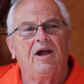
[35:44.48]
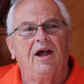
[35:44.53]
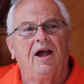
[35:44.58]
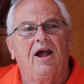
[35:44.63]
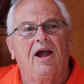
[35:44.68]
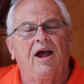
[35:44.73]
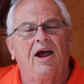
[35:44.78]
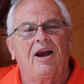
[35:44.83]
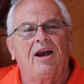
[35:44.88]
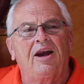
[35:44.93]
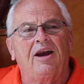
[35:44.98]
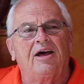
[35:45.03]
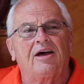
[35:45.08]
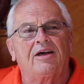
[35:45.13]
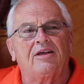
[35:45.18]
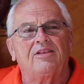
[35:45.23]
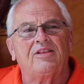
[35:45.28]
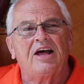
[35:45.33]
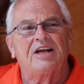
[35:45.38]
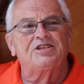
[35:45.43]
and
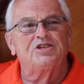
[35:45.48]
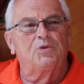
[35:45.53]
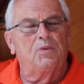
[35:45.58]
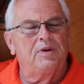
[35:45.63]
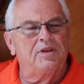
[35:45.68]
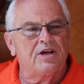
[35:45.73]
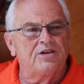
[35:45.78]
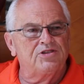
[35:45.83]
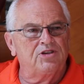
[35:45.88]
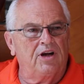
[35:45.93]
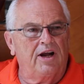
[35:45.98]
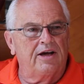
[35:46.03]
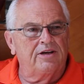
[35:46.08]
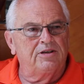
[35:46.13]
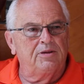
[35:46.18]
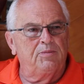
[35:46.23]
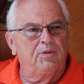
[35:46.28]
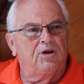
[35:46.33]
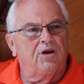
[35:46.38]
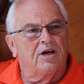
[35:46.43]
that's the one they
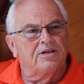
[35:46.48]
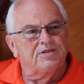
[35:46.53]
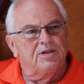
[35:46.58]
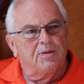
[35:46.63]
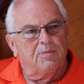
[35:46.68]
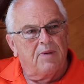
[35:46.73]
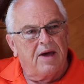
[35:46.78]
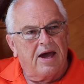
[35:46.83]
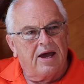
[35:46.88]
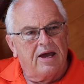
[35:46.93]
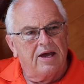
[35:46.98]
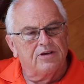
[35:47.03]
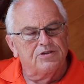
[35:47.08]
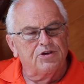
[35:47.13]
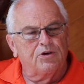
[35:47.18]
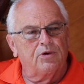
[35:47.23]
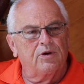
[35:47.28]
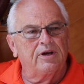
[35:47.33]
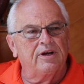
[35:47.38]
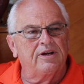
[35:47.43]
selected because of the back
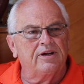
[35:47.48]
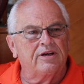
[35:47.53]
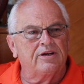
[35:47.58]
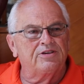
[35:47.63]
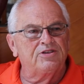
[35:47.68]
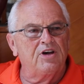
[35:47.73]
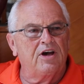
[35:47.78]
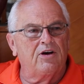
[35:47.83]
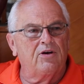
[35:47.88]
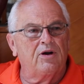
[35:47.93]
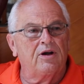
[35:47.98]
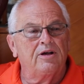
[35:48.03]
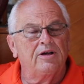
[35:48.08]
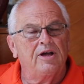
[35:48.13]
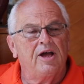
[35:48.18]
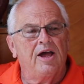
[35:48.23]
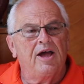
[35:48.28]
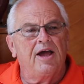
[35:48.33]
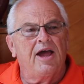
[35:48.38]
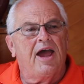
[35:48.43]
history and etc.
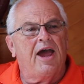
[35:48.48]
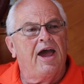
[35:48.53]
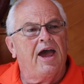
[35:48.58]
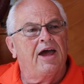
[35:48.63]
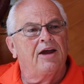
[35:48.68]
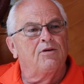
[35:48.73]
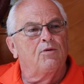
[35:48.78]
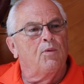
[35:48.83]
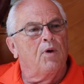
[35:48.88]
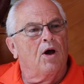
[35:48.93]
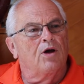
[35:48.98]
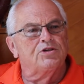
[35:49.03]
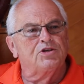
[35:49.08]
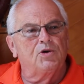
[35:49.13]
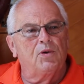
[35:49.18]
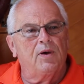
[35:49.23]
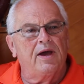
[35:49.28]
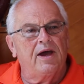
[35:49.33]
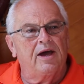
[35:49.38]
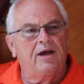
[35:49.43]
And we
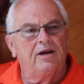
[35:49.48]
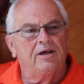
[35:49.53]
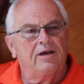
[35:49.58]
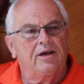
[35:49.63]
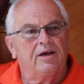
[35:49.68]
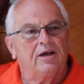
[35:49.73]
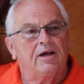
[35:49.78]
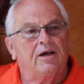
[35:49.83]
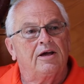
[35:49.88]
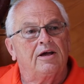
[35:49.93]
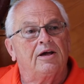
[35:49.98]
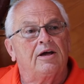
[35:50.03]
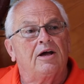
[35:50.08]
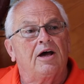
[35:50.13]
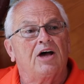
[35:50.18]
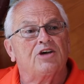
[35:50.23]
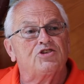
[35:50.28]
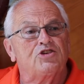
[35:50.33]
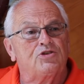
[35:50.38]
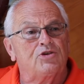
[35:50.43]
also had
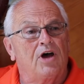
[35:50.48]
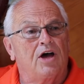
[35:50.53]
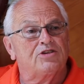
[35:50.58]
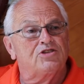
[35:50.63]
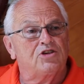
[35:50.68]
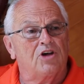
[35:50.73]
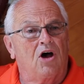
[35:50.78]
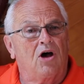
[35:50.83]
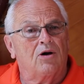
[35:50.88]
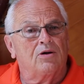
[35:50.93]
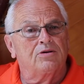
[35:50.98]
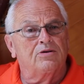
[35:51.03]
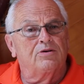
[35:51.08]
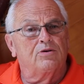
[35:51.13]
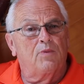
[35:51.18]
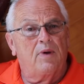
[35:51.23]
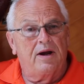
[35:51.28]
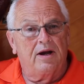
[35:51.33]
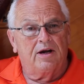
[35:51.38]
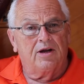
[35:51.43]
a song
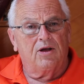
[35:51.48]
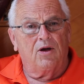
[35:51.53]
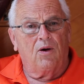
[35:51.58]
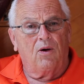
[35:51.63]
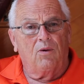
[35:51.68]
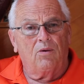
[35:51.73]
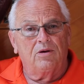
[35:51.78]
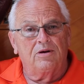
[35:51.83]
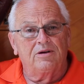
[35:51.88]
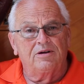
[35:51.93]
ready to go.